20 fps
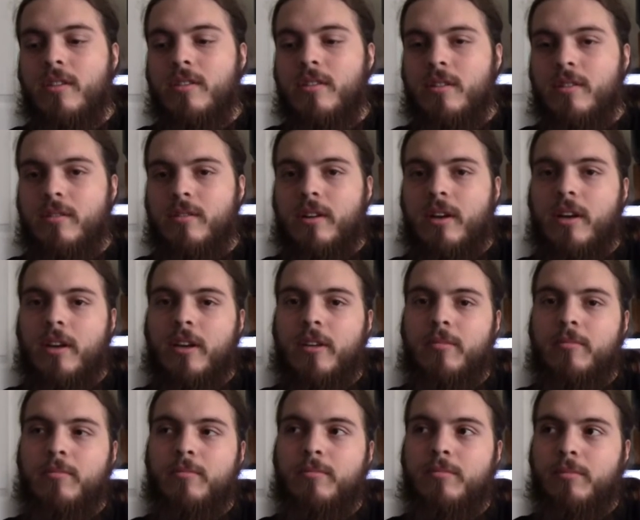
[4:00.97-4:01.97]
so
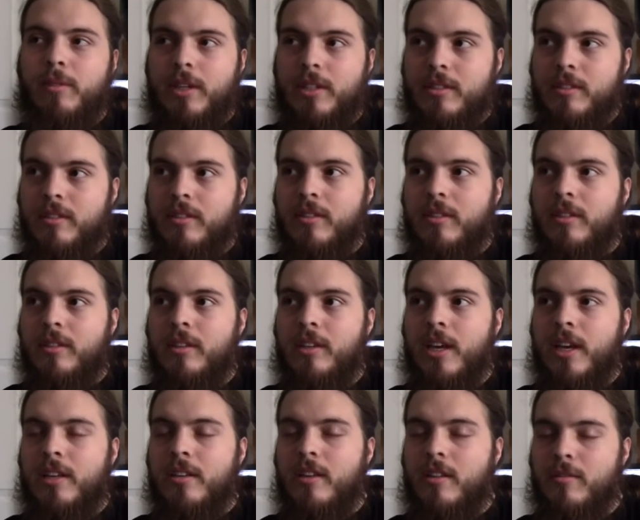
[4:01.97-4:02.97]
I want to
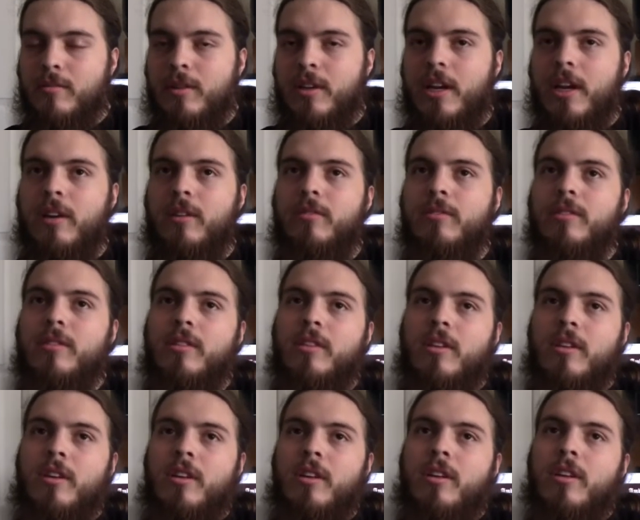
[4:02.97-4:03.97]
get another one out
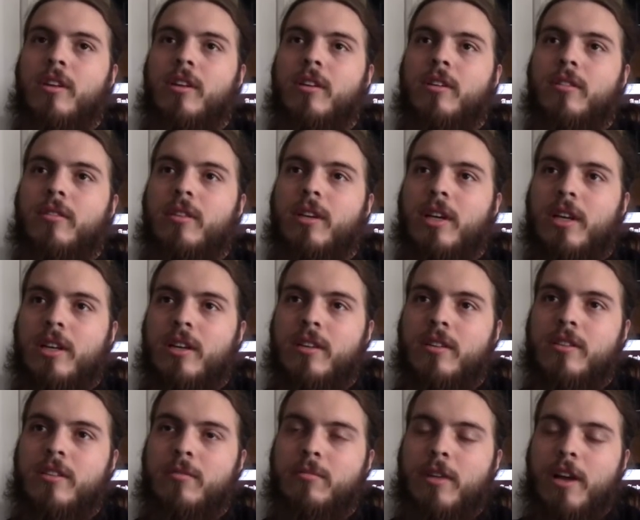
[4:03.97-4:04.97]

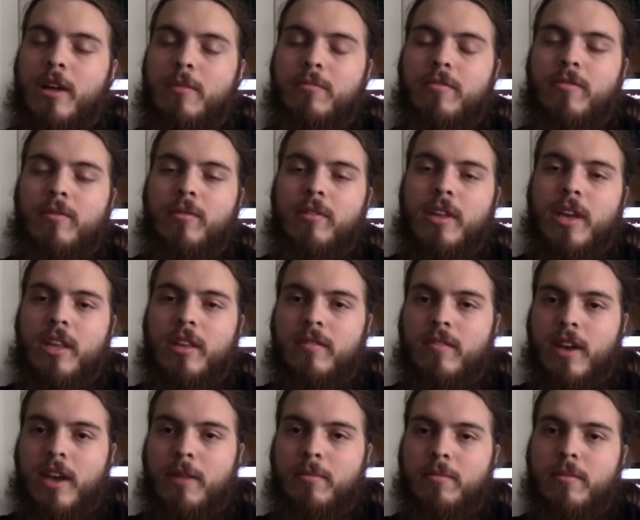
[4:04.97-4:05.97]
sometime before the end
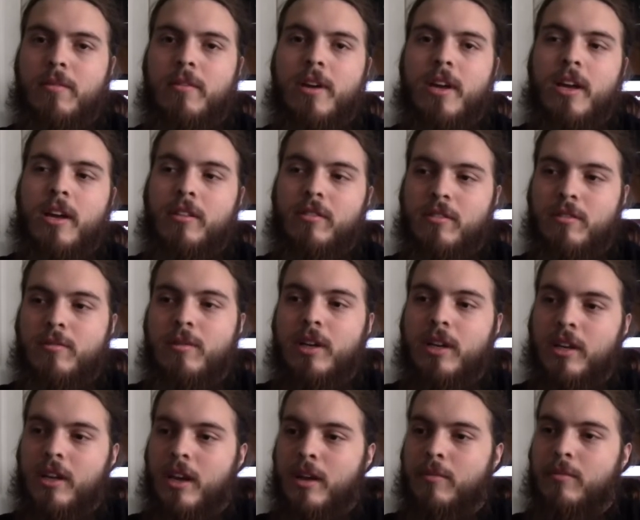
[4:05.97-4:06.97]
of April, and I do
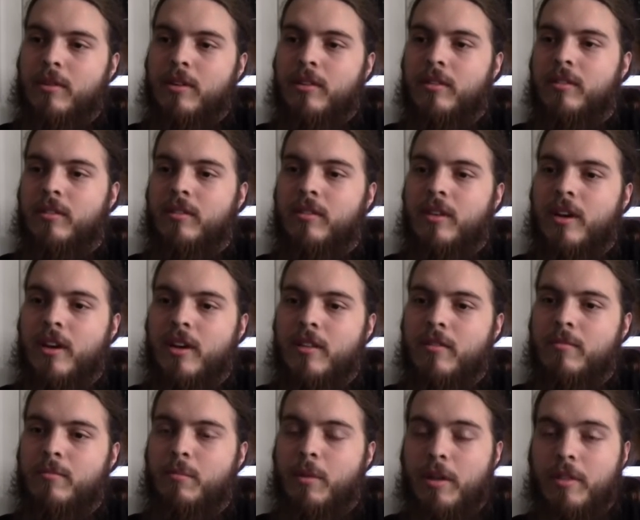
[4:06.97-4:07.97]
want to get one
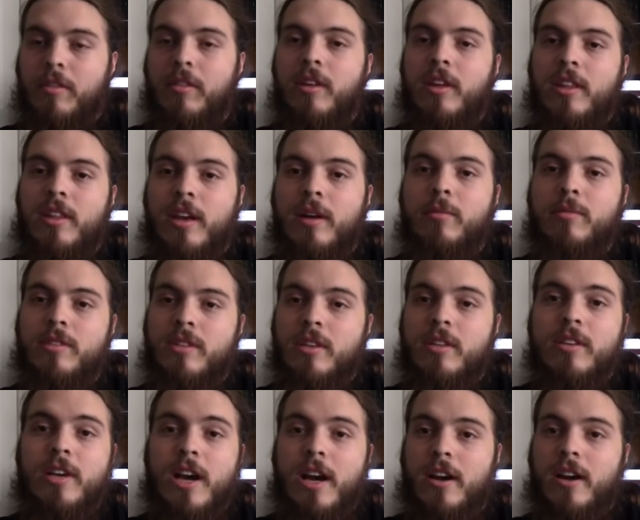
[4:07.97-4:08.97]
done monthly. That was the
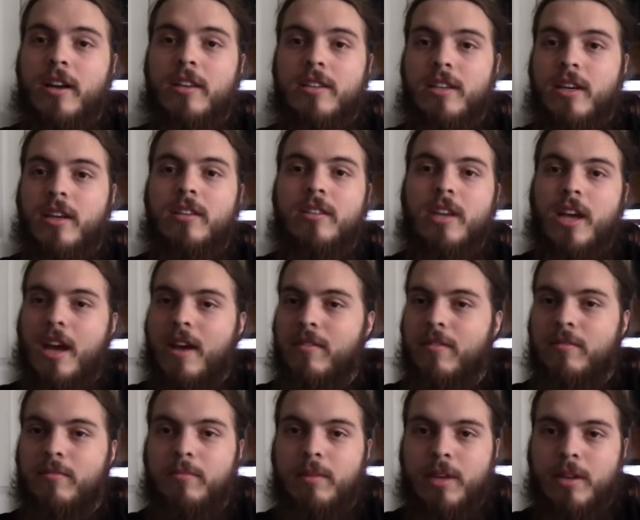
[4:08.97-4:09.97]
entire idea, to have
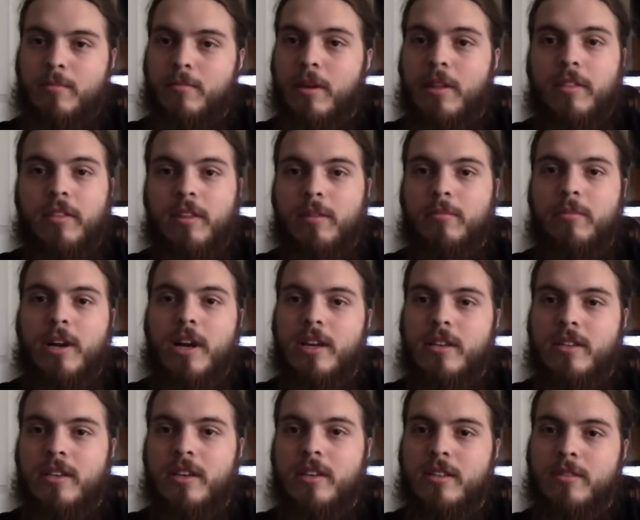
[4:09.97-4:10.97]
it be a monthly
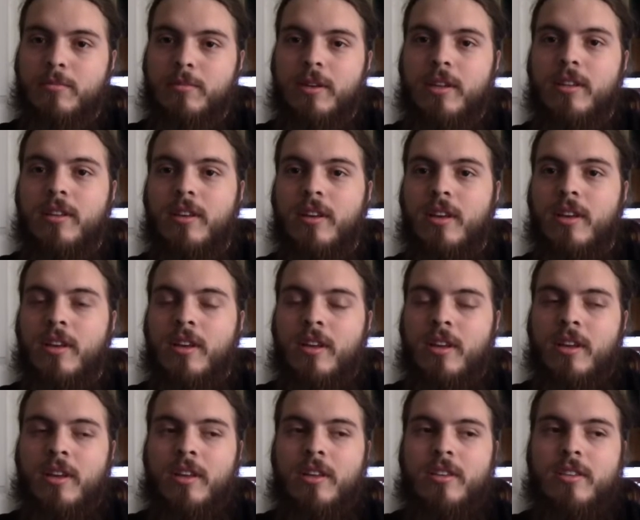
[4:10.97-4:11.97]
process, but
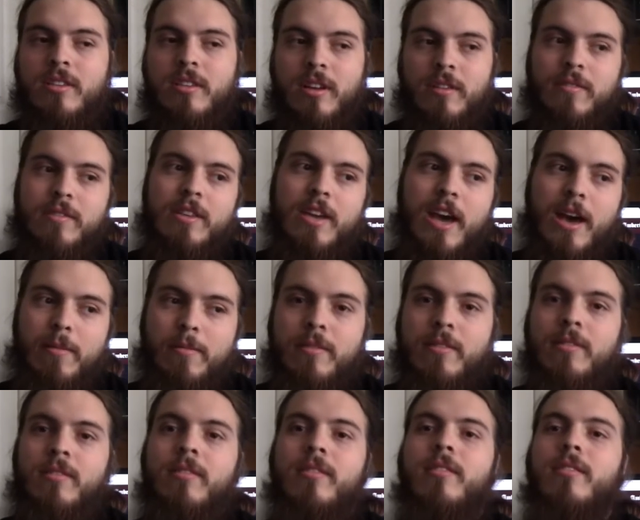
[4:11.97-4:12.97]
stuff has
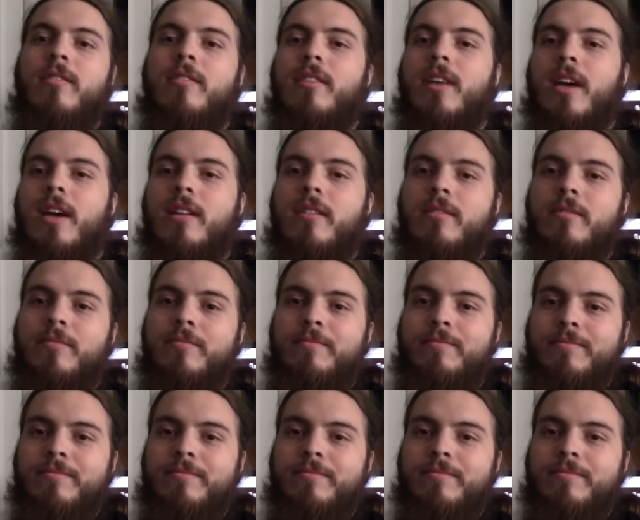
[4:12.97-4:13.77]
happened that